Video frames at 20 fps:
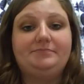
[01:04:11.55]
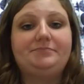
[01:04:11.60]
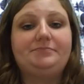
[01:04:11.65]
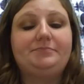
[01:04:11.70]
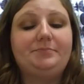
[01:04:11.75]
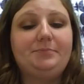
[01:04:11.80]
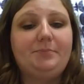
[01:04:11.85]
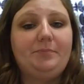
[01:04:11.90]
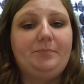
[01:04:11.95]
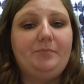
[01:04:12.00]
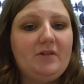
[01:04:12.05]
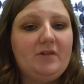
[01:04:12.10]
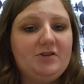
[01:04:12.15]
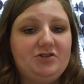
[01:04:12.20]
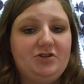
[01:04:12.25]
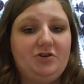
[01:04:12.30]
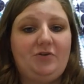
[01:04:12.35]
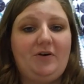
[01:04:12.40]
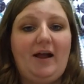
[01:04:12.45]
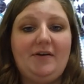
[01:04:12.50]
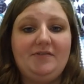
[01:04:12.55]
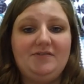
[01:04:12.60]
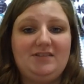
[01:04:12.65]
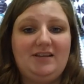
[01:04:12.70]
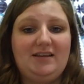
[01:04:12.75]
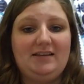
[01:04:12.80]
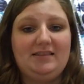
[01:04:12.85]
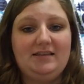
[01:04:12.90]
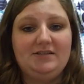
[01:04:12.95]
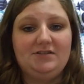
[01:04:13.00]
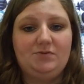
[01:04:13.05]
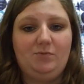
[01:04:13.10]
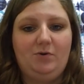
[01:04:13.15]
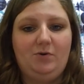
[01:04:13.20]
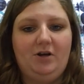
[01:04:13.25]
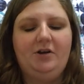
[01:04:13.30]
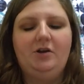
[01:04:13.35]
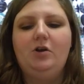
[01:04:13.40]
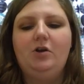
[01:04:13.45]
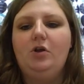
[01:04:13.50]
So graphs like this one
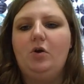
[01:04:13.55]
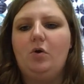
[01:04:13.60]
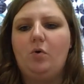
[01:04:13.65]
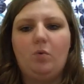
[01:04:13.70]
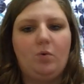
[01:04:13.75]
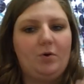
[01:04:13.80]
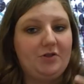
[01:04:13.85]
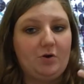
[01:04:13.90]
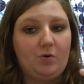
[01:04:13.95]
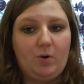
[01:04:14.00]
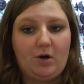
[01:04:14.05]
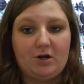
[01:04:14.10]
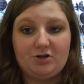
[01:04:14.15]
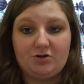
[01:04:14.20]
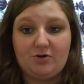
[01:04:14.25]
or the quadratic